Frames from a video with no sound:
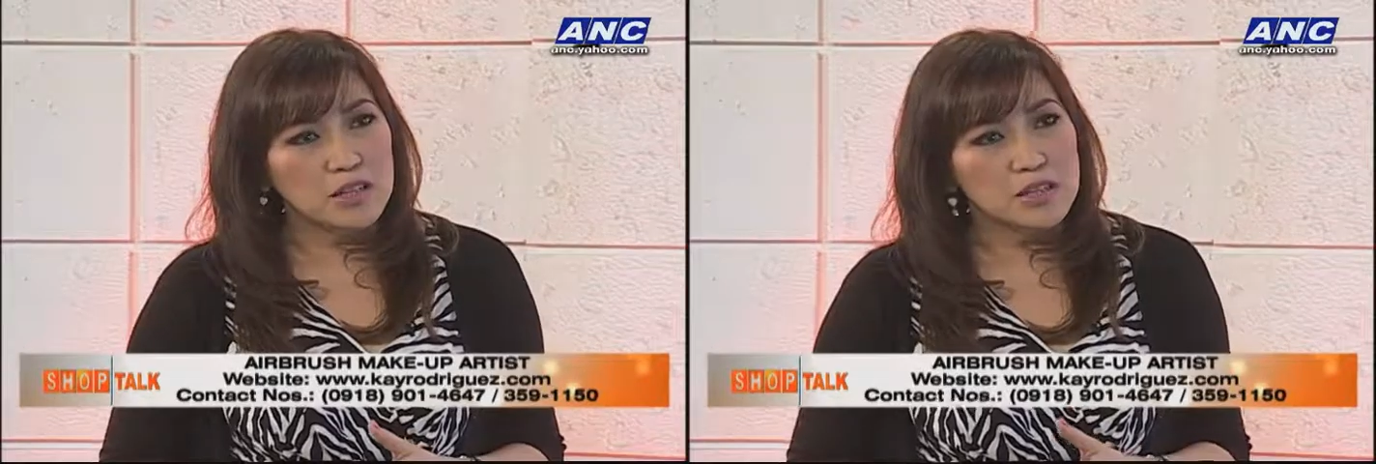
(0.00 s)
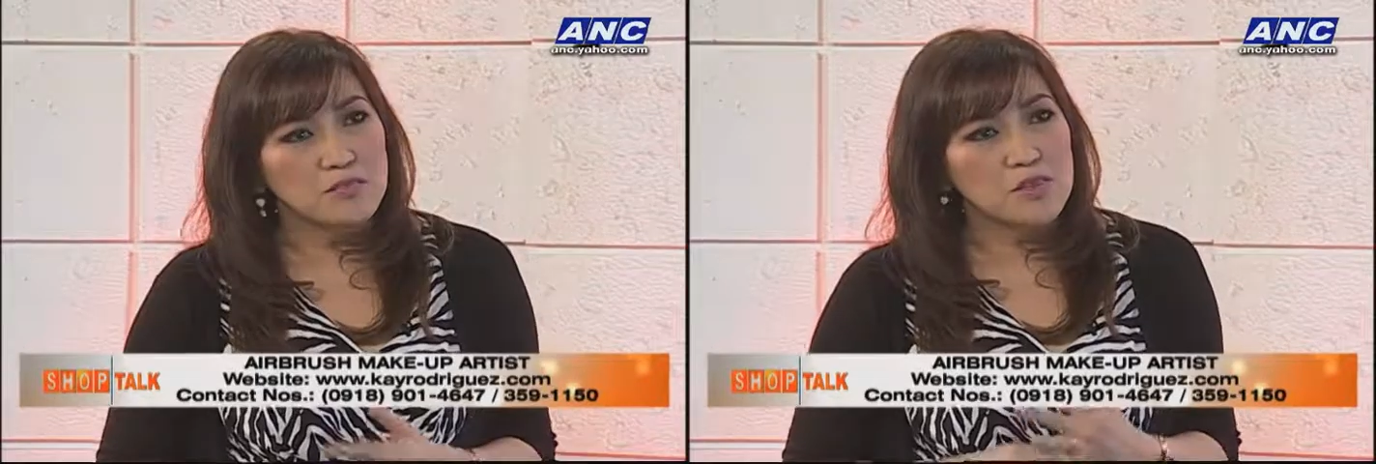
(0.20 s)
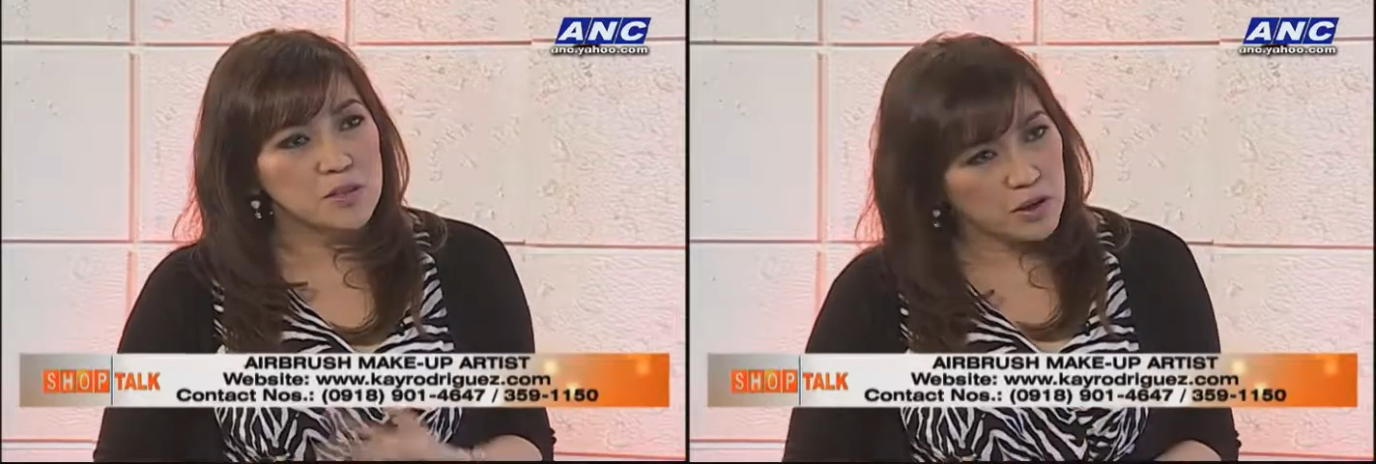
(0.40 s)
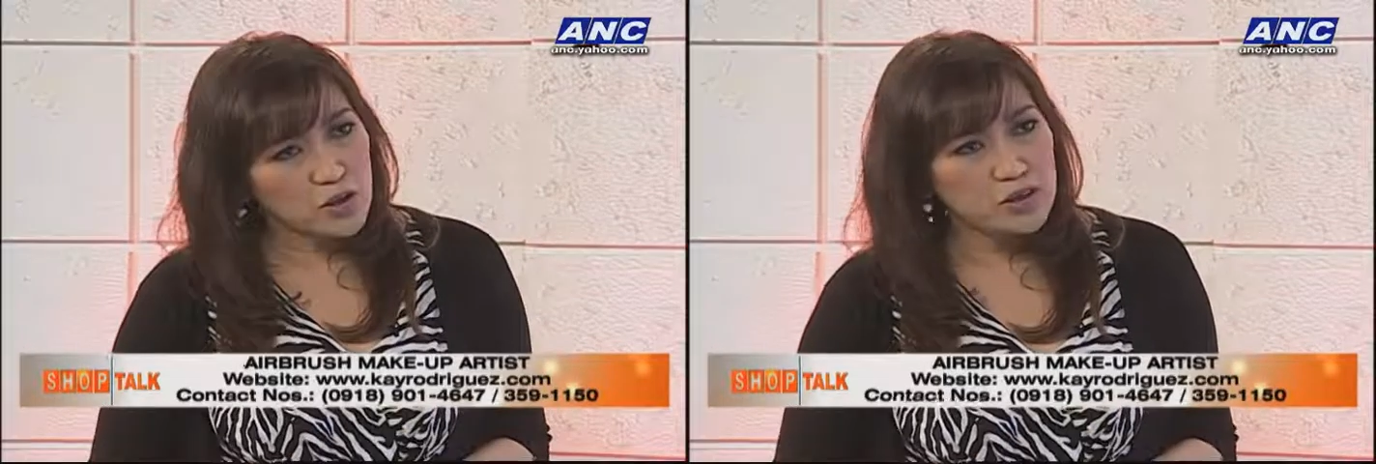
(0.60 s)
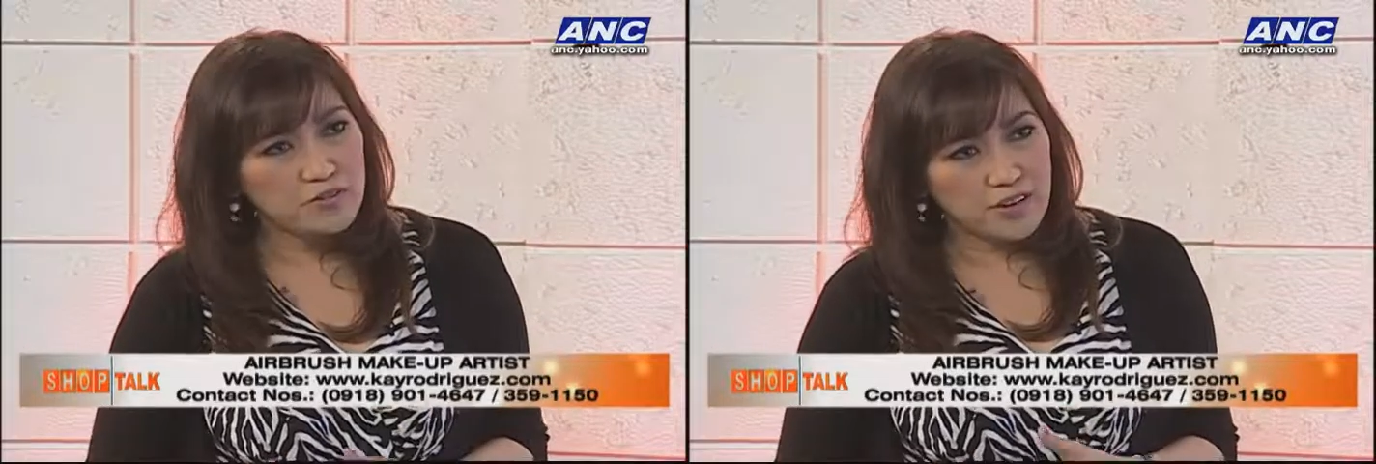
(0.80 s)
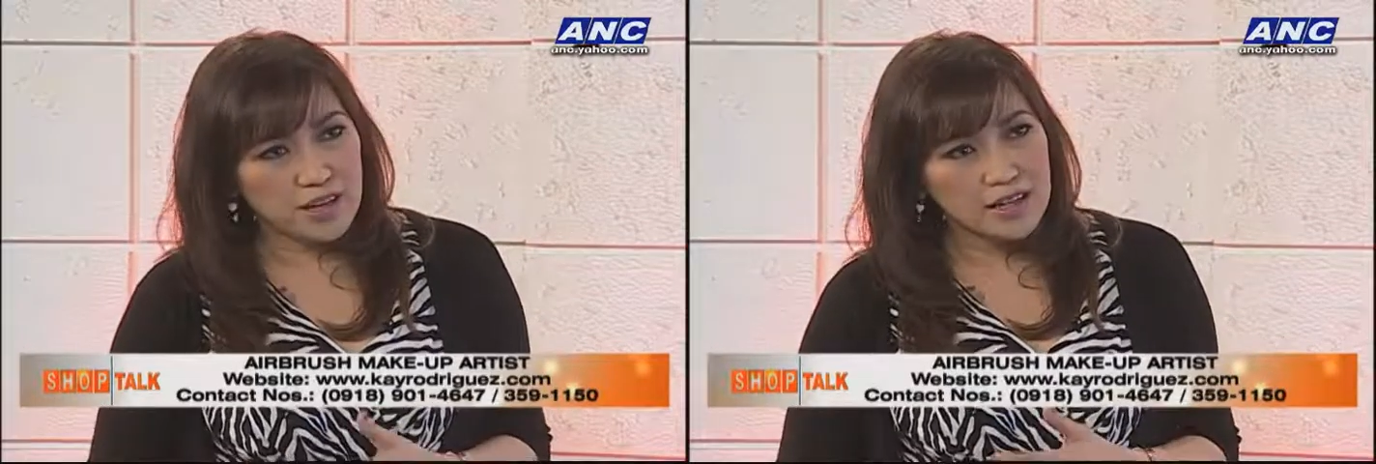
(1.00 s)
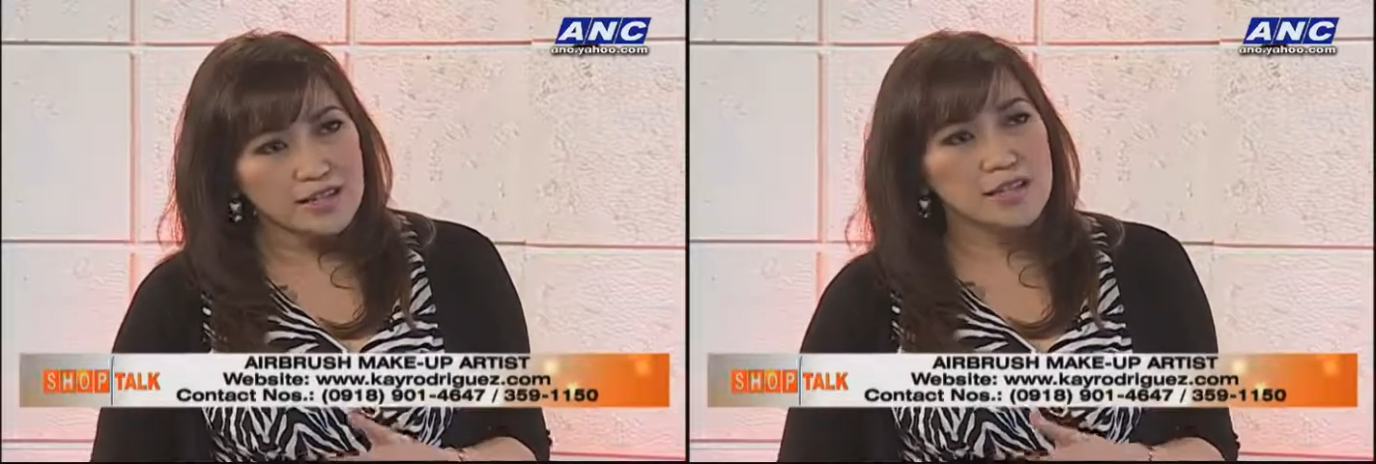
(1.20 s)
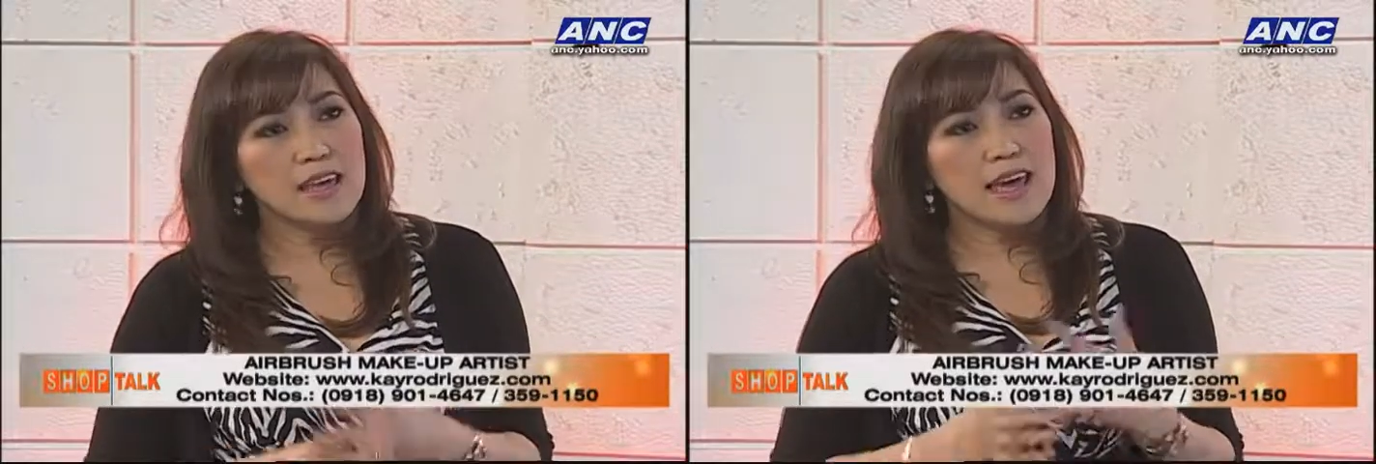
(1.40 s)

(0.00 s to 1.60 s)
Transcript: and TV special effects,